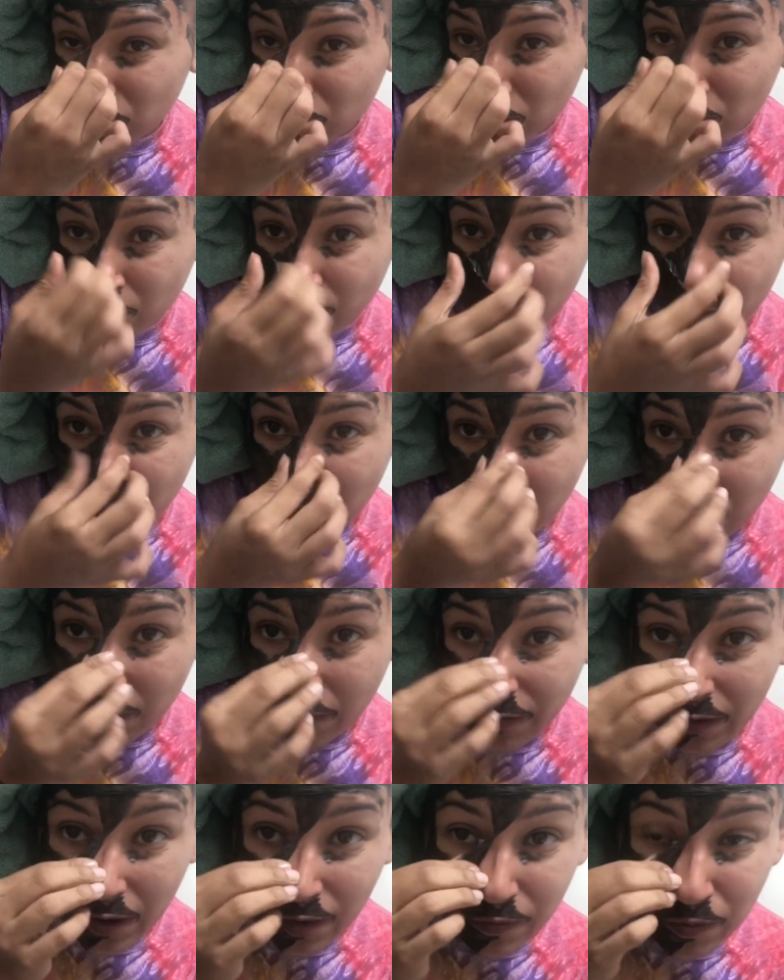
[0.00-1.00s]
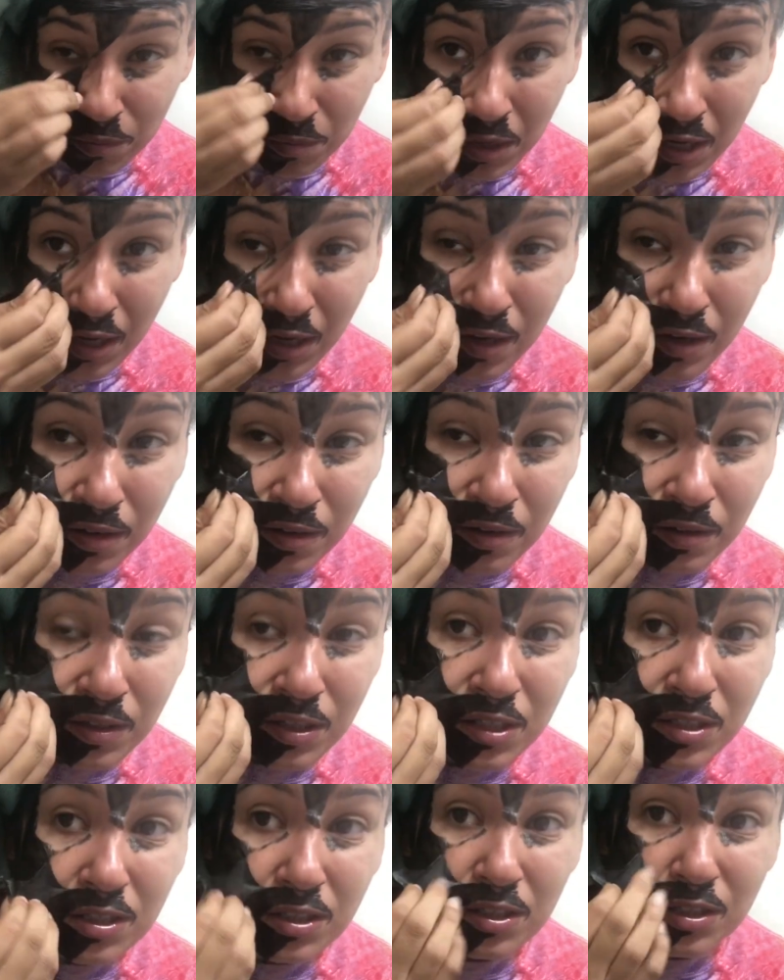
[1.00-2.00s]
YouTube video I've ever made.
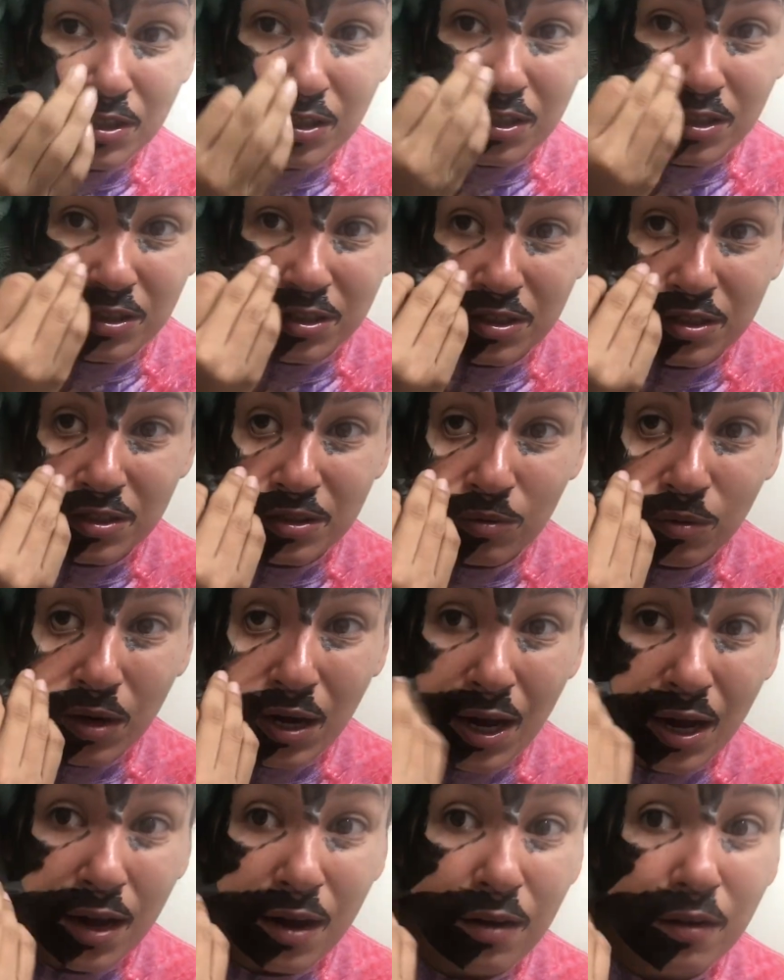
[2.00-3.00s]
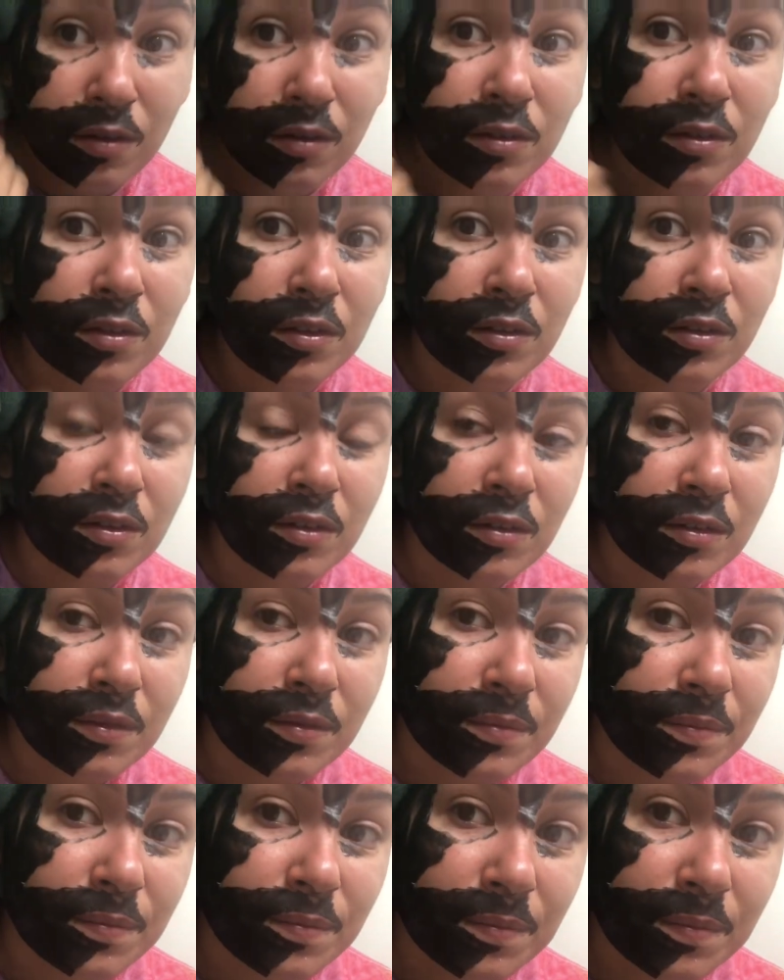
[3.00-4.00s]
This is just, wow.
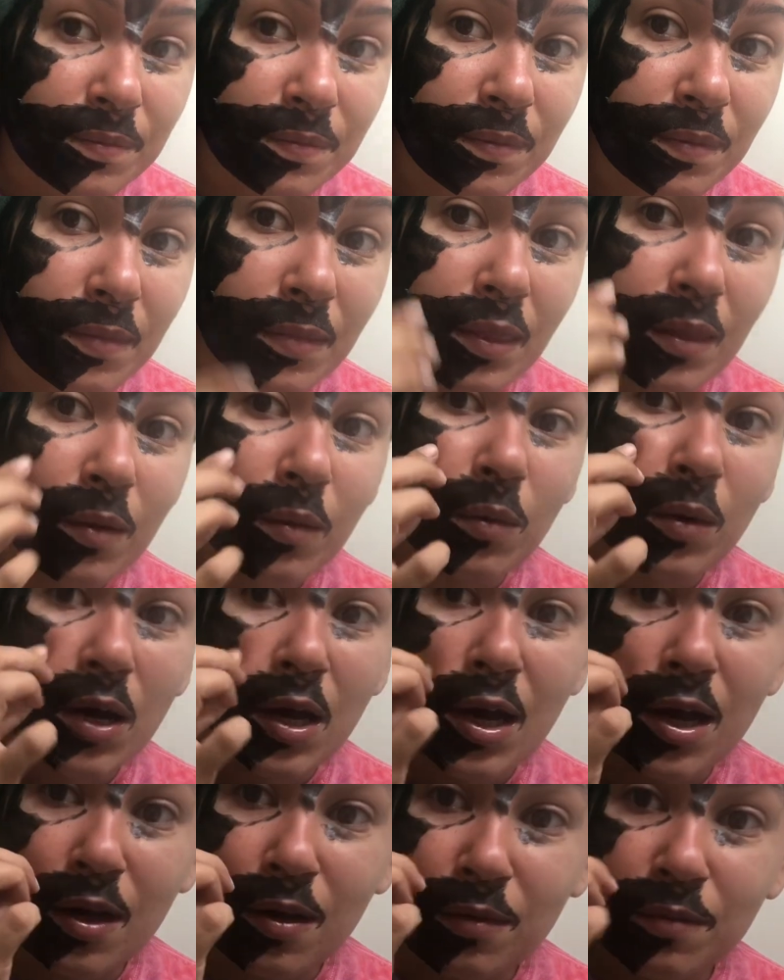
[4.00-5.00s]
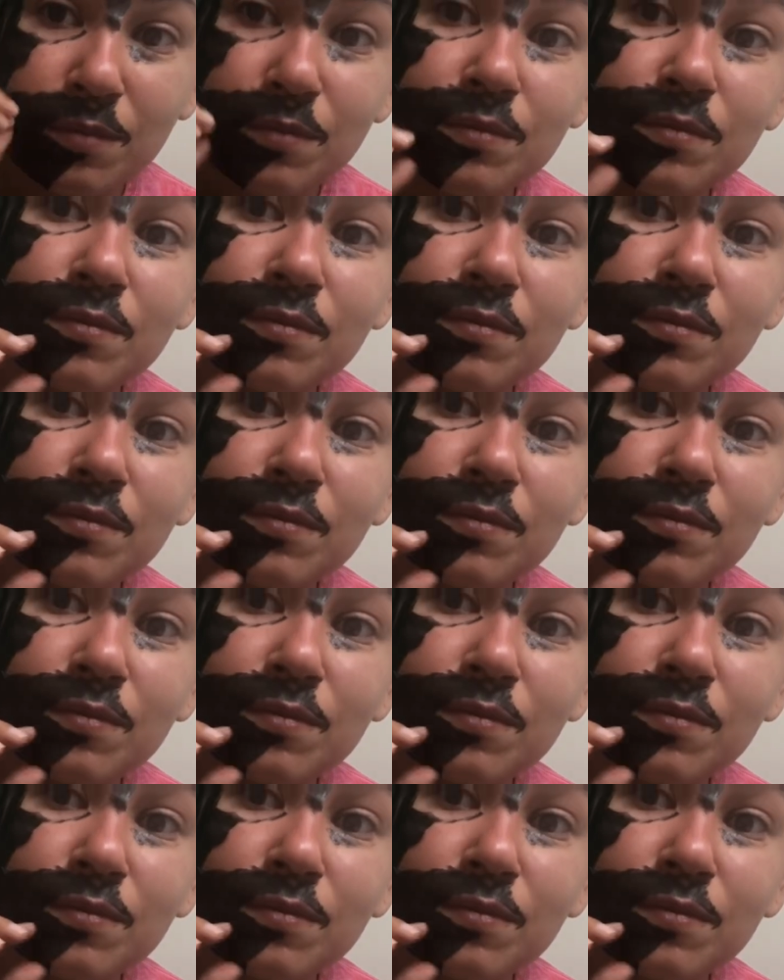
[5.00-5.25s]
Wow.